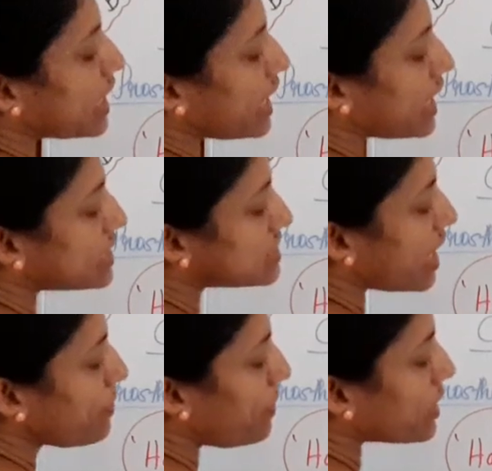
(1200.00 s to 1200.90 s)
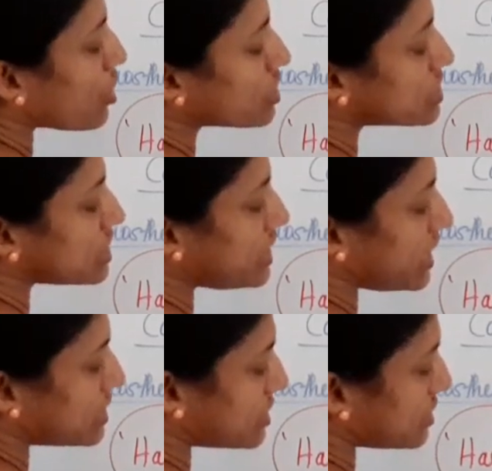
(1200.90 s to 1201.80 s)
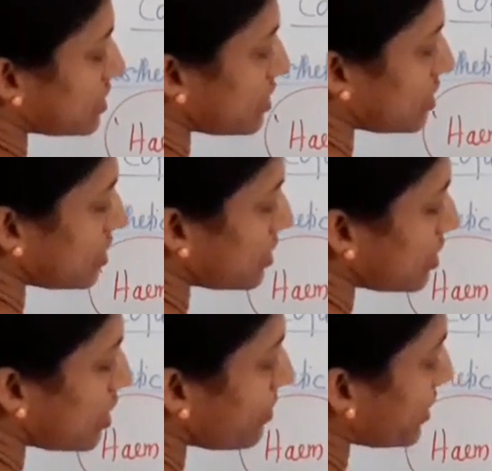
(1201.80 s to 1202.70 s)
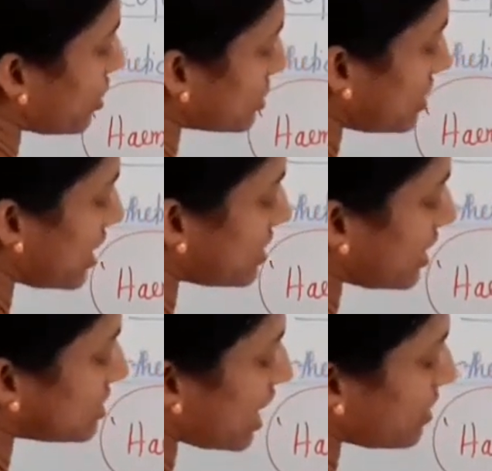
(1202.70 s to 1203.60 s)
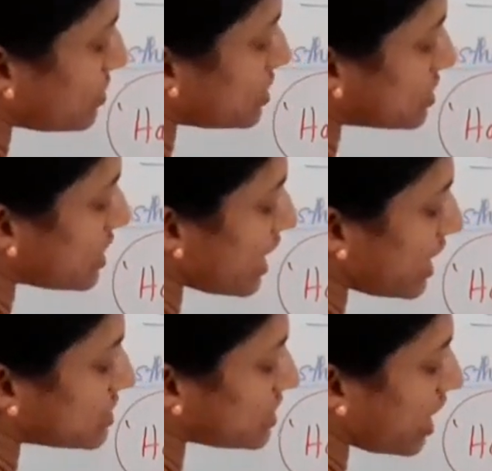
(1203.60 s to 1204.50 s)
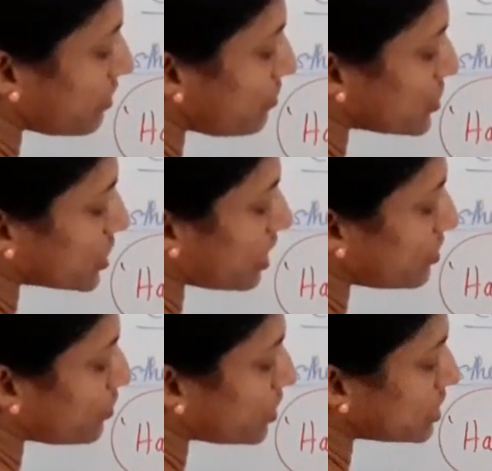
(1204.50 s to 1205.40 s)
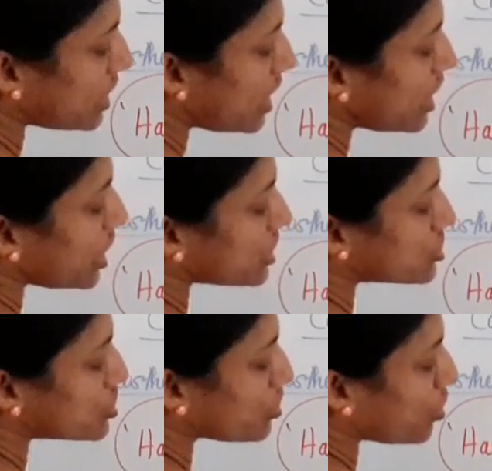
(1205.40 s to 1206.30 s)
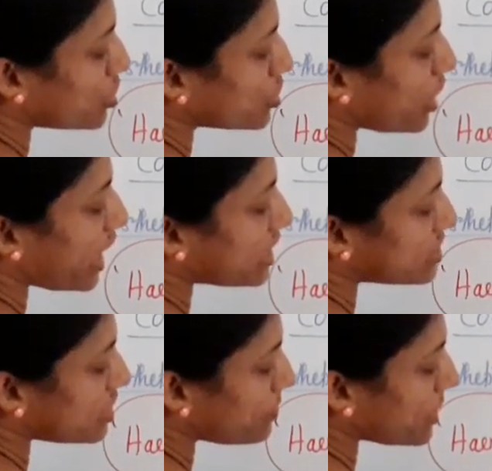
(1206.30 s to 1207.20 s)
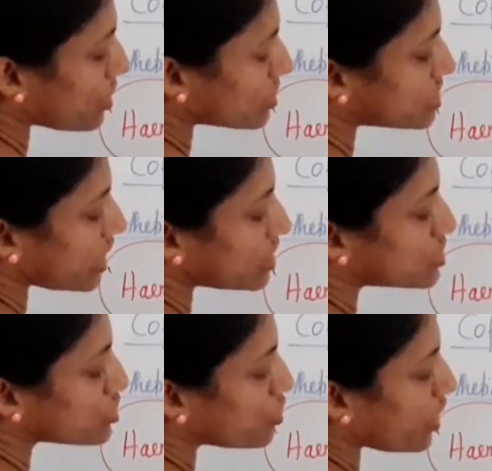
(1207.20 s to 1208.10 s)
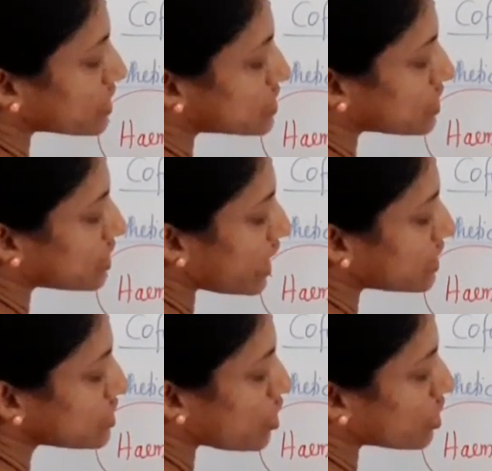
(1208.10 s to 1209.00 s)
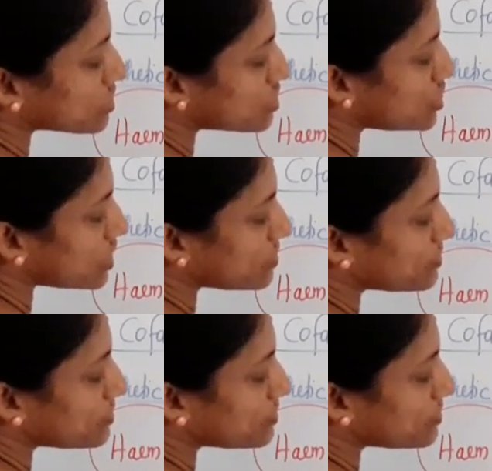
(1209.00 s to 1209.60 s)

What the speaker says: the enzyme peroxidase. Peroxidase enzyme is the enzyme which convert H2O2, hydrogen peroxide to water and oxygen.